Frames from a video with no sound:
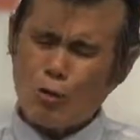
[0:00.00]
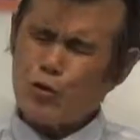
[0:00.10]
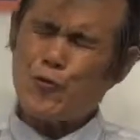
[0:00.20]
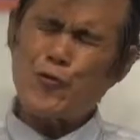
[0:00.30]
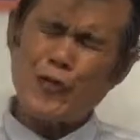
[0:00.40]

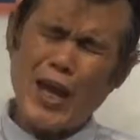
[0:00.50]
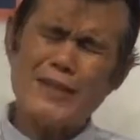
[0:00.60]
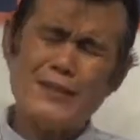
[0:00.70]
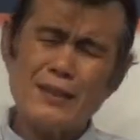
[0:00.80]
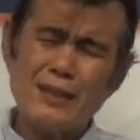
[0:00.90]
Without the
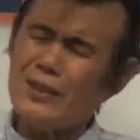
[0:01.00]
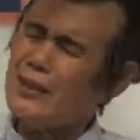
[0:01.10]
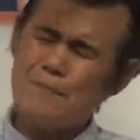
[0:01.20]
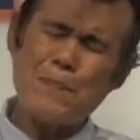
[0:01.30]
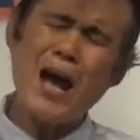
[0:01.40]
faith, it's
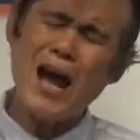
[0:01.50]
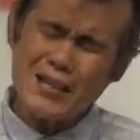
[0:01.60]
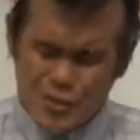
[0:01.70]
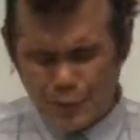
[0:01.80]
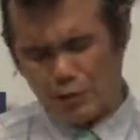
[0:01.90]

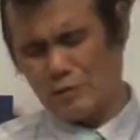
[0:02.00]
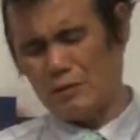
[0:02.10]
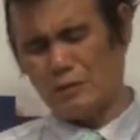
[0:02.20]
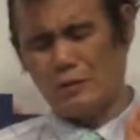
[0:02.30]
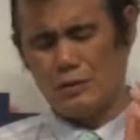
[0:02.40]
impossible
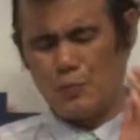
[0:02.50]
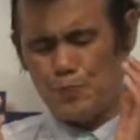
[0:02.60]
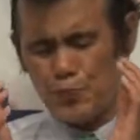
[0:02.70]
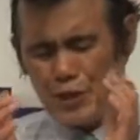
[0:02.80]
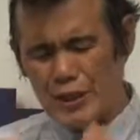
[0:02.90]
to
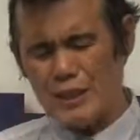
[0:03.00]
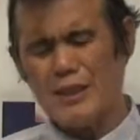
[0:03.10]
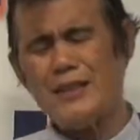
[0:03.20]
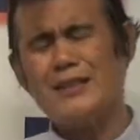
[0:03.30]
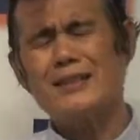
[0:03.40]

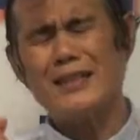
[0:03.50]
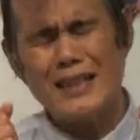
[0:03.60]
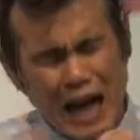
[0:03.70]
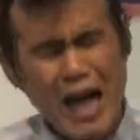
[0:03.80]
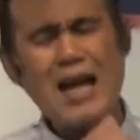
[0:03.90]
please
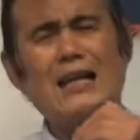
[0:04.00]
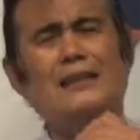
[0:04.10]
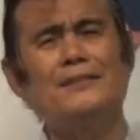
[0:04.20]
God.